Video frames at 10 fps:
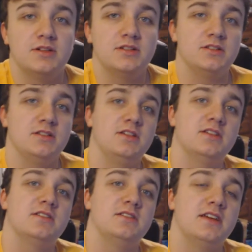But
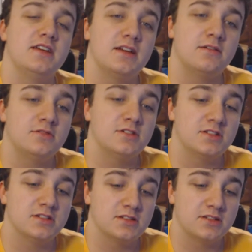yeah, today I
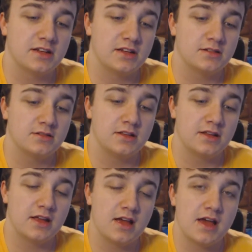wanted to say
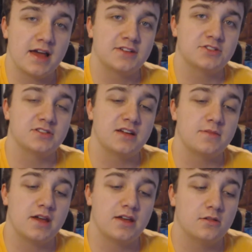that I
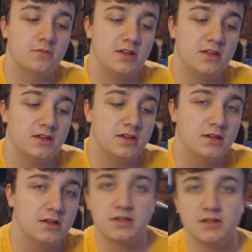actually got my
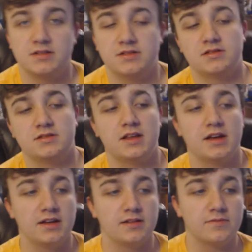intermediate because
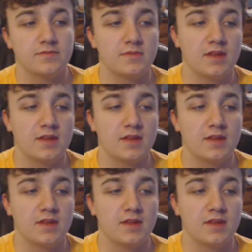like